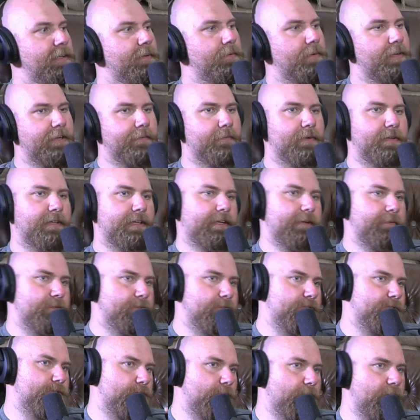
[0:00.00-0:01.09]
Whatever they came from
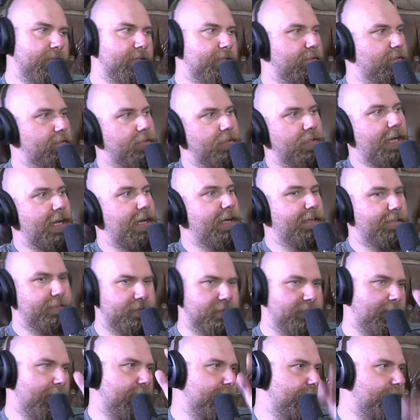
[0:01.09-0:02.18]
Detroit, the Lions,
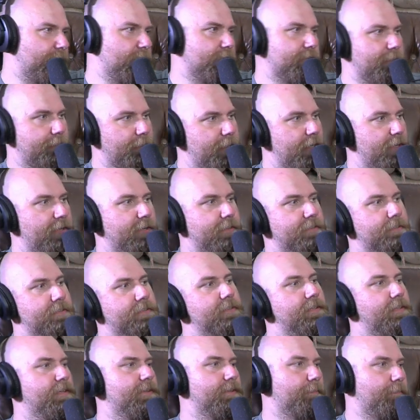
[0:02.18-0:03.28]
and they're like, "Fuck the Bears,"
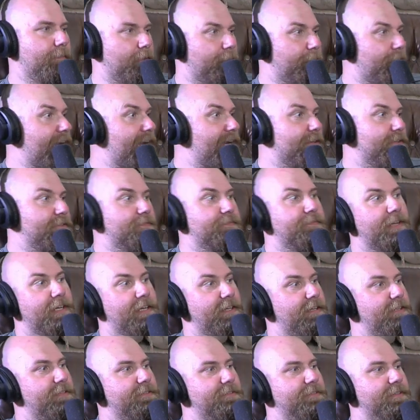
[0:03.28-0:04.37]
or Packers
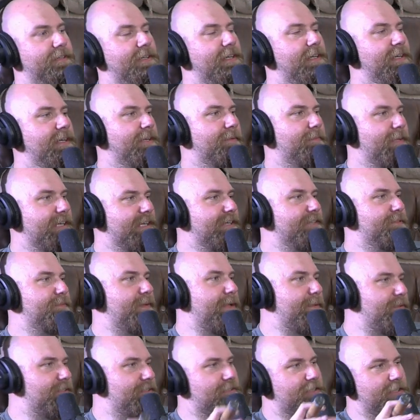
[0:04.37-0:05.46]
fans, or. But I guess
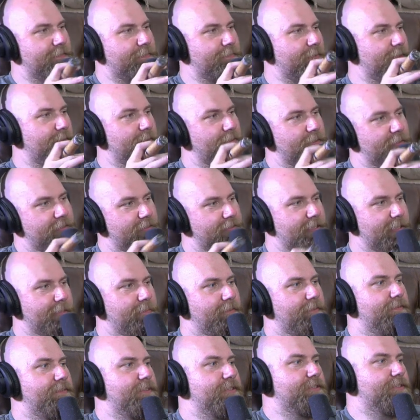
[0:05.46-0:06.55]
maybe it's different if they're in the same
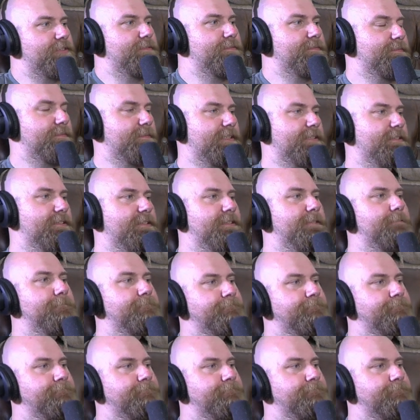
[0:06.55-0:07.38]
division. I don't know.